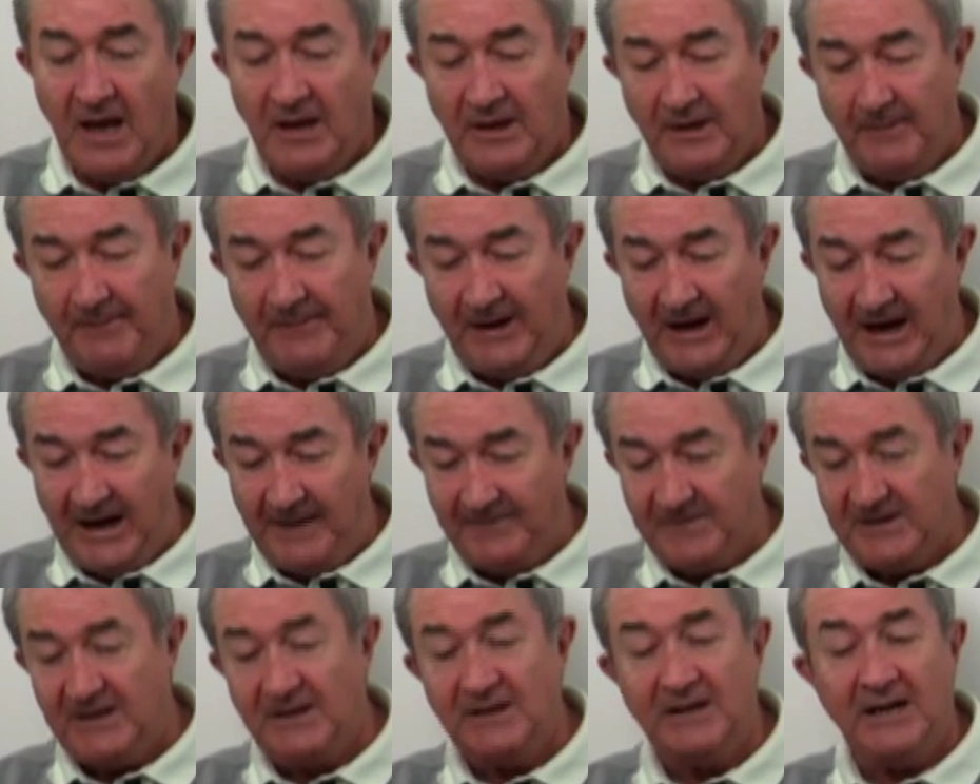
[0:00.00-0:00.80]
The
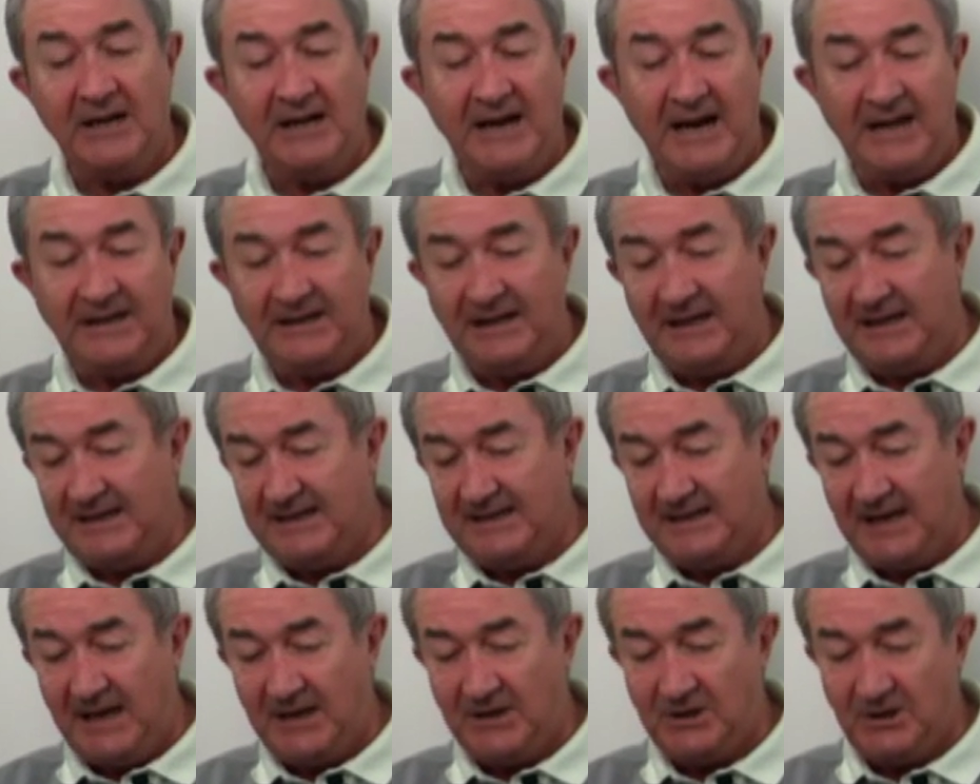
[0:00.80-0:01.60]
pipes and connecting
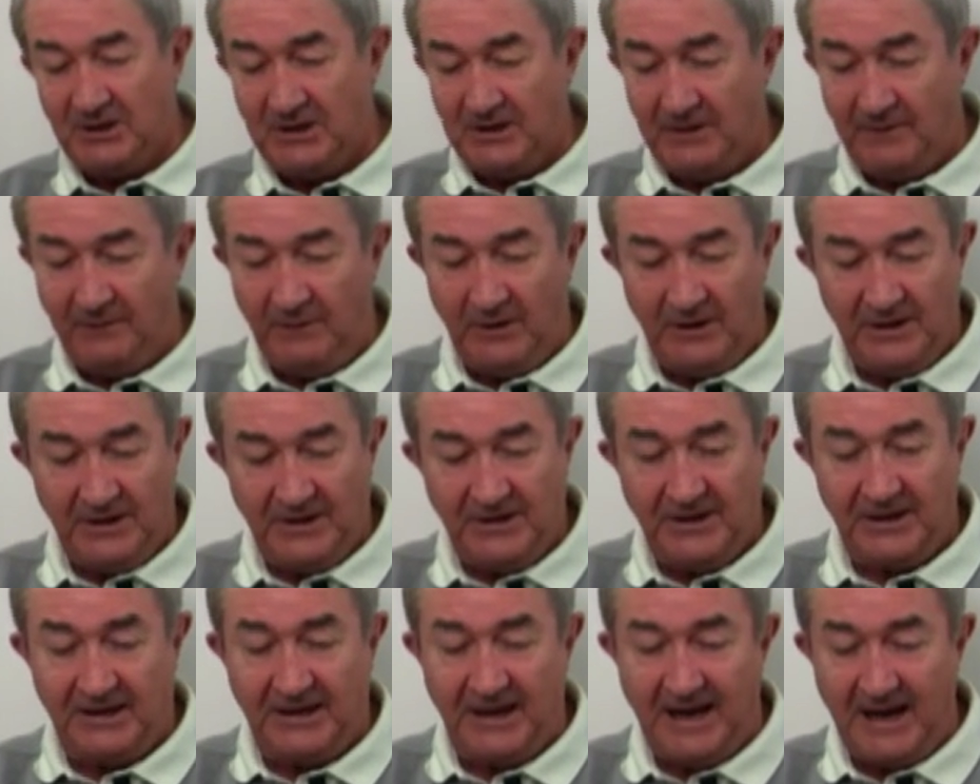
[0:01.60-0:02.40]
sections
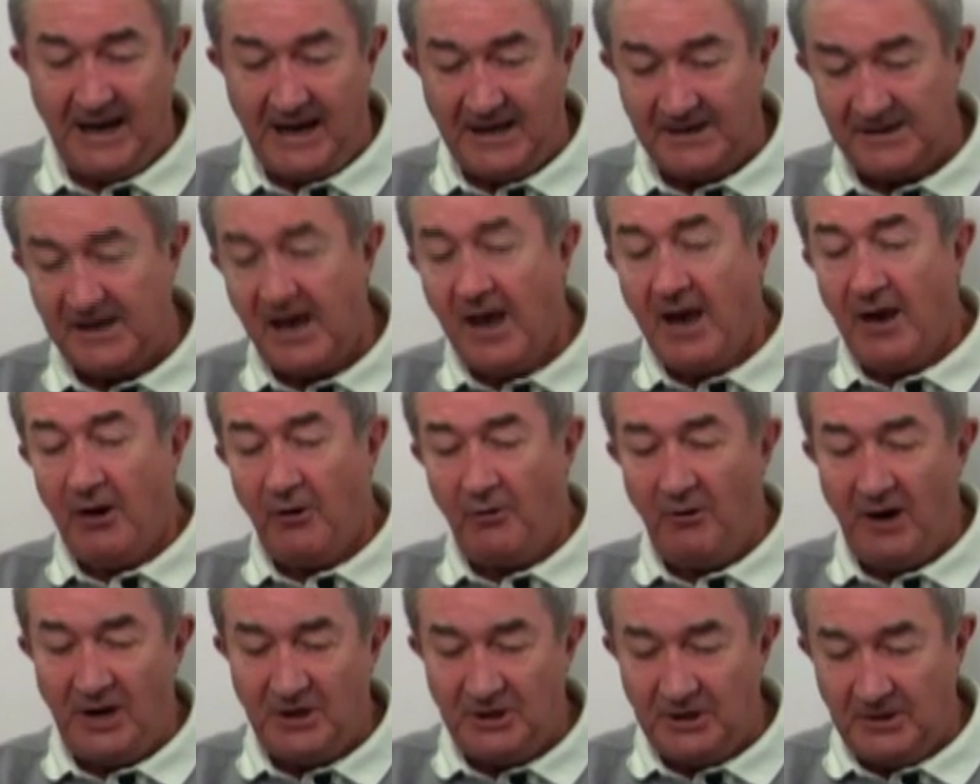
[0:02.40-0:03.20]
followed the cask,
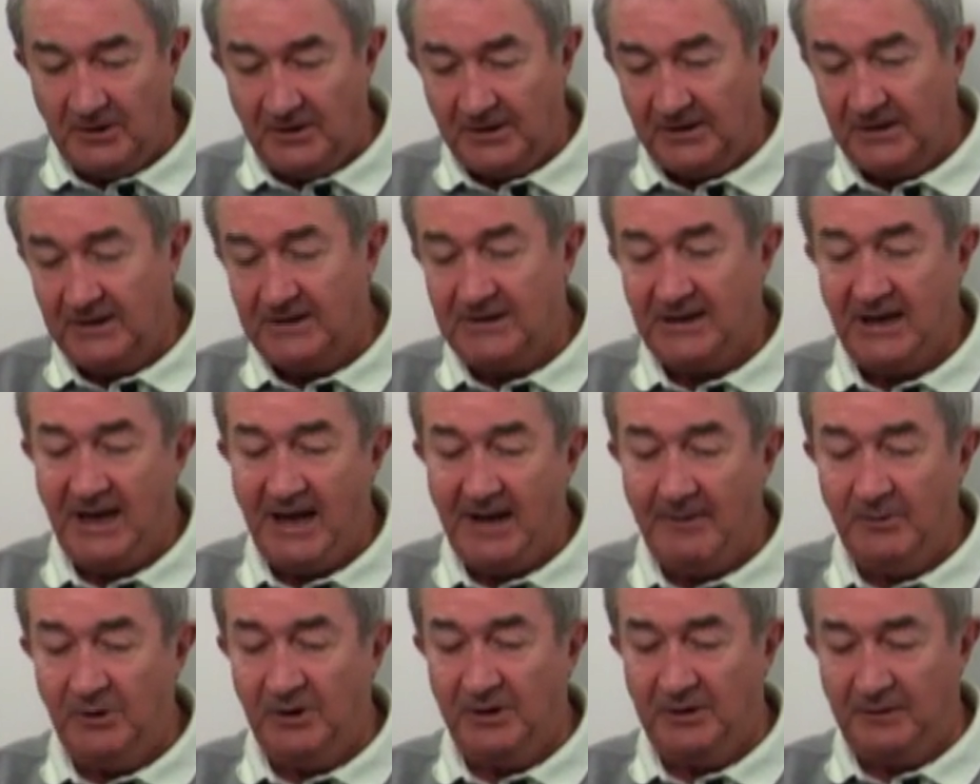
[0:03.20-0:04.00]
crashing onto the
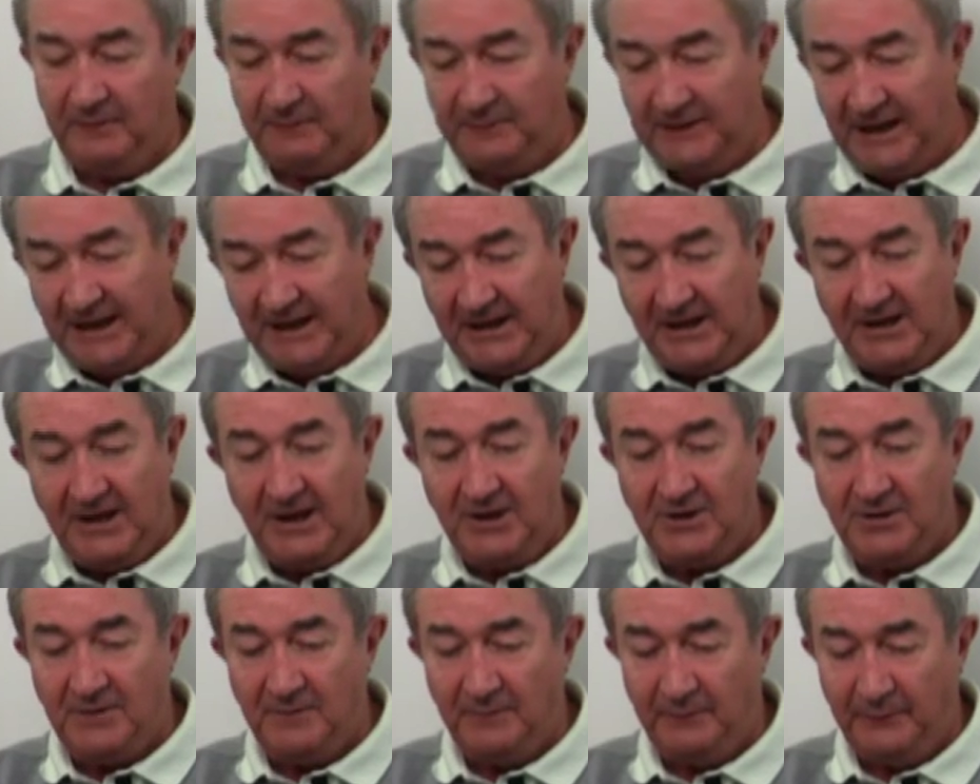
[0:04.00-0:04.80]
table and the flooded
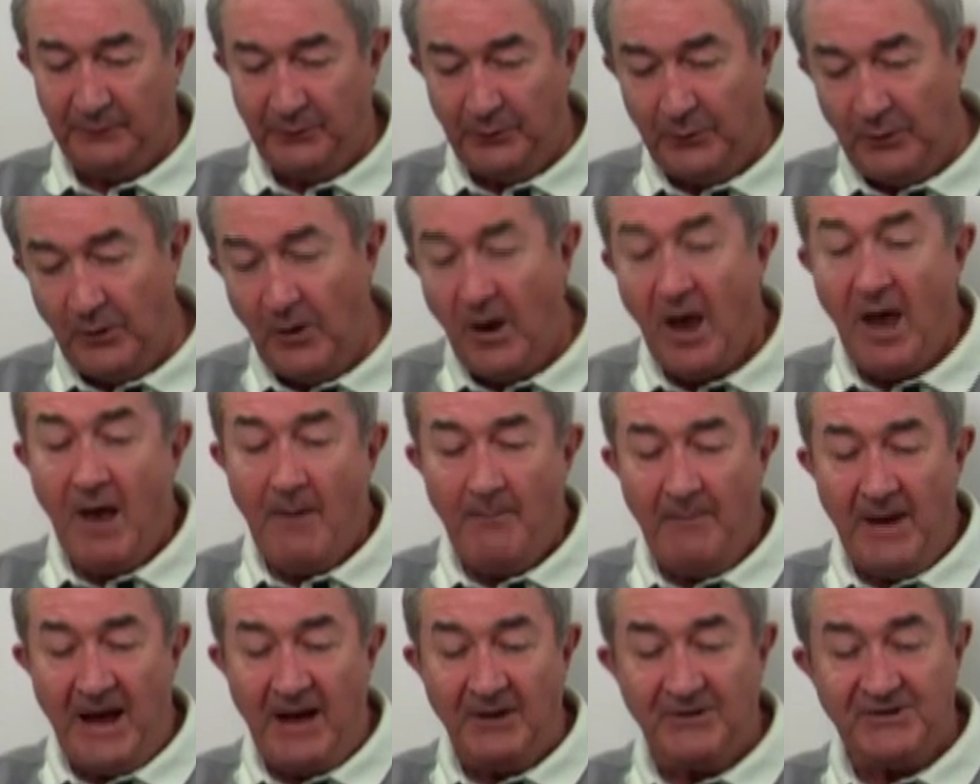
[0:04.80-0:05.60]
kitchen floor,
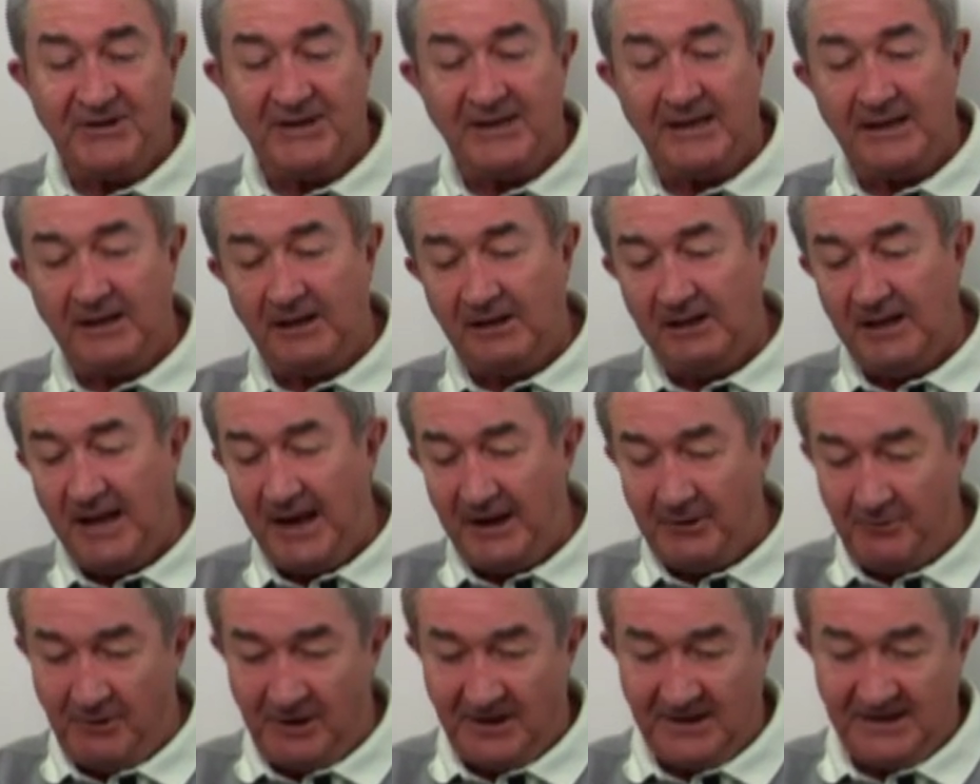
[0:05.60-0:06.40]
bouncing and
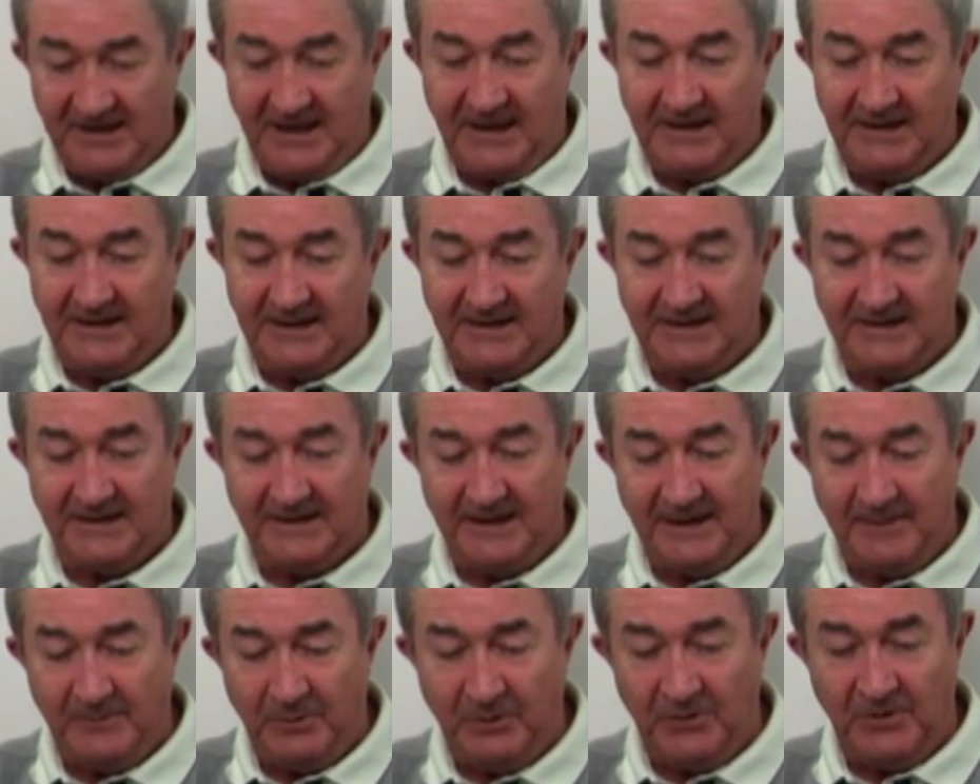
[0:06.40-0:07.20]
clattering as they
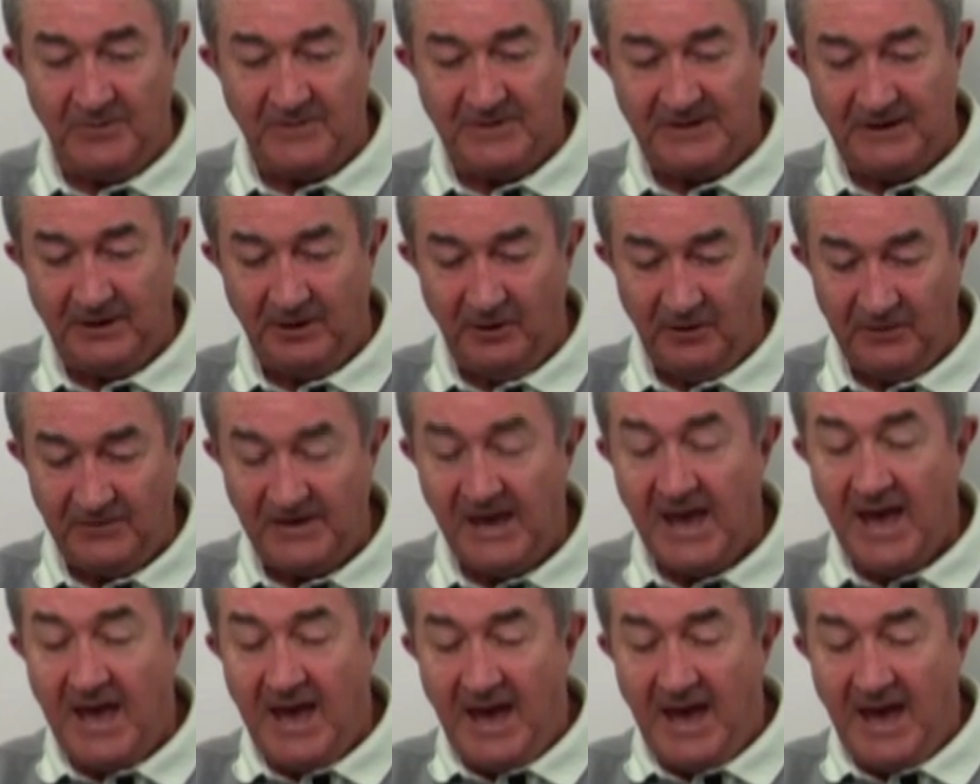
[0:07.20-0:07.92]
disassembled themselves.